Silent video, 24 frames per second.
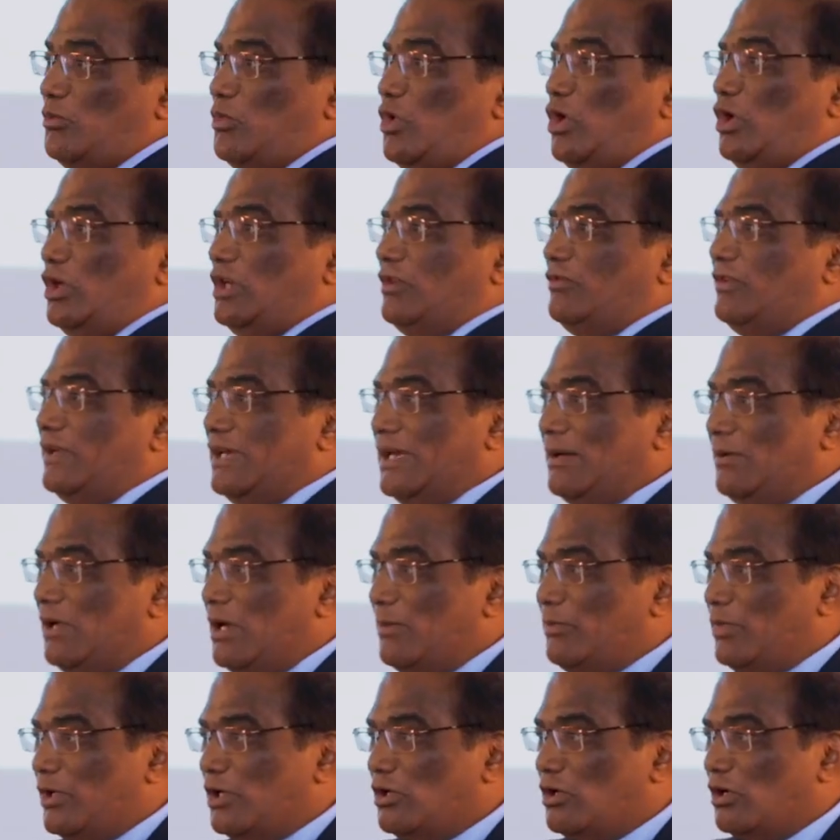more of a
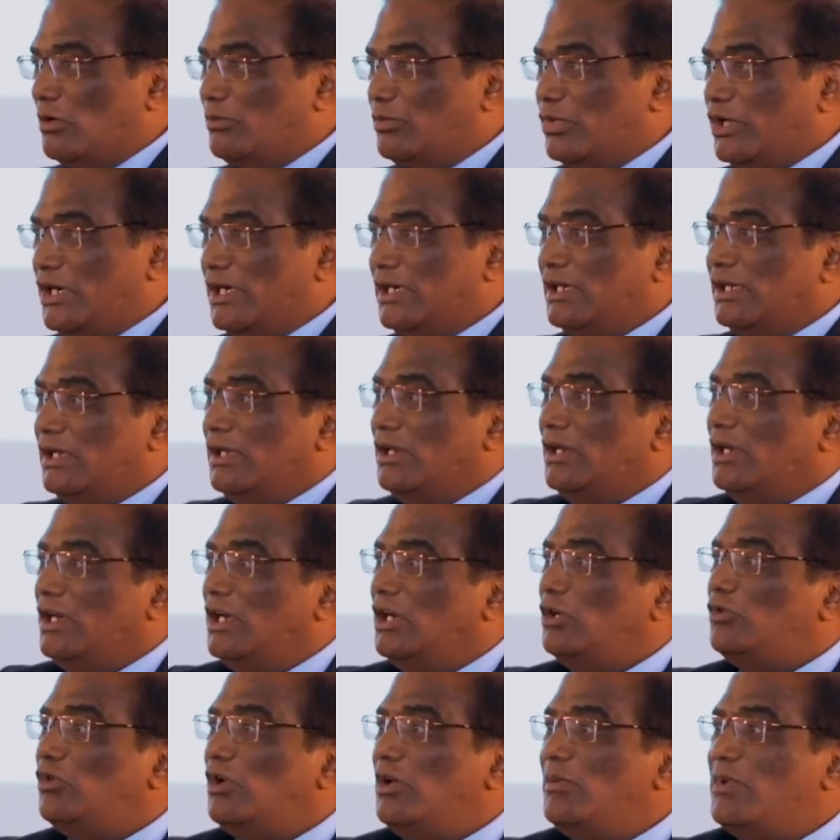lipid component,
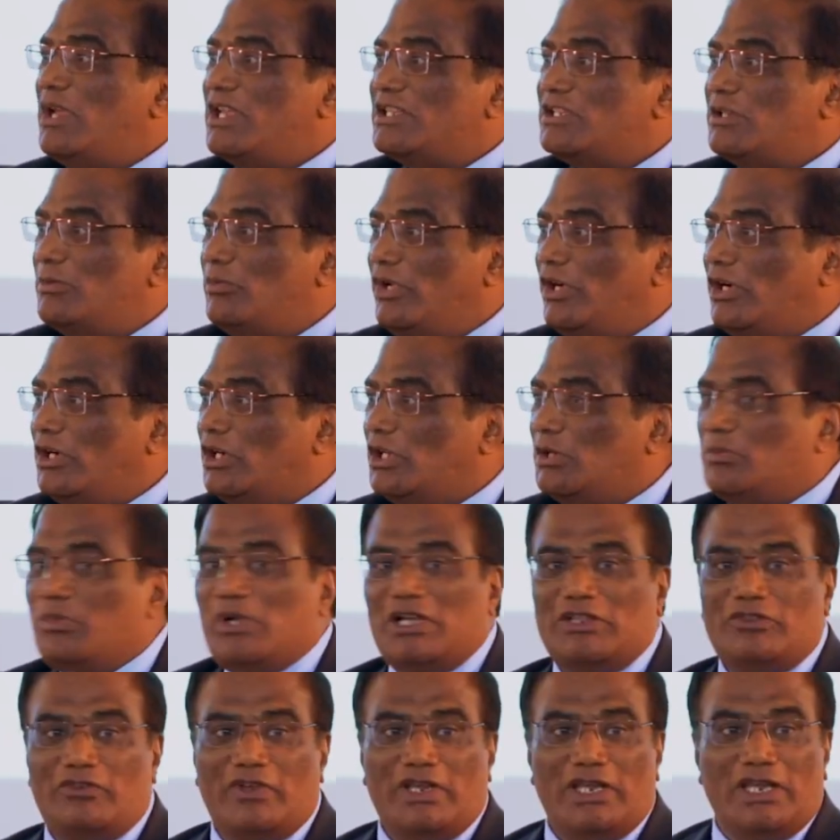it will be a symbiotic
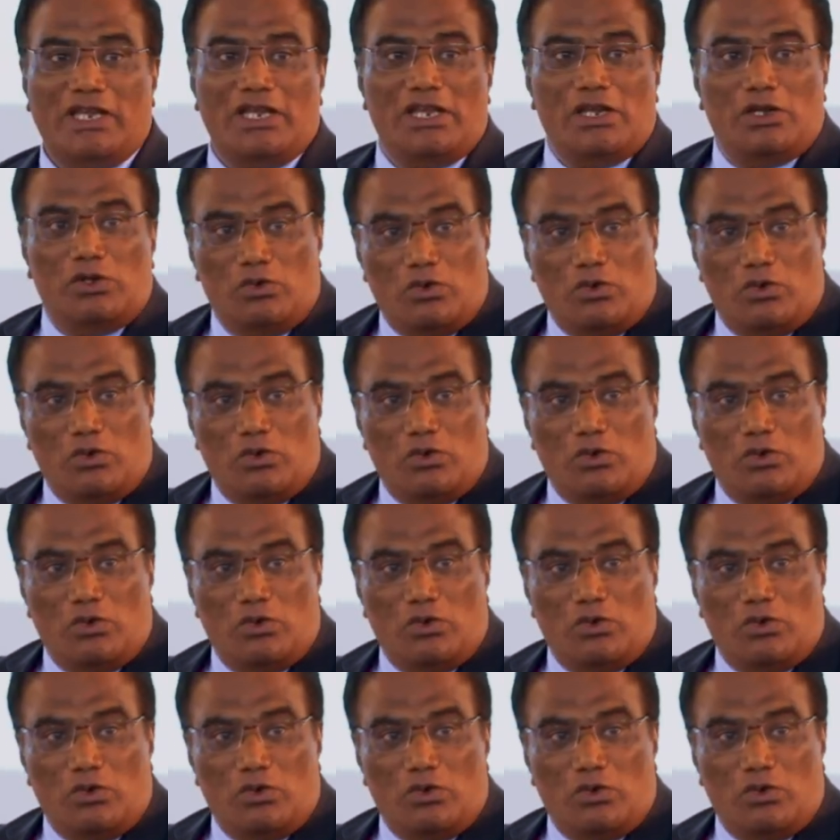pathway.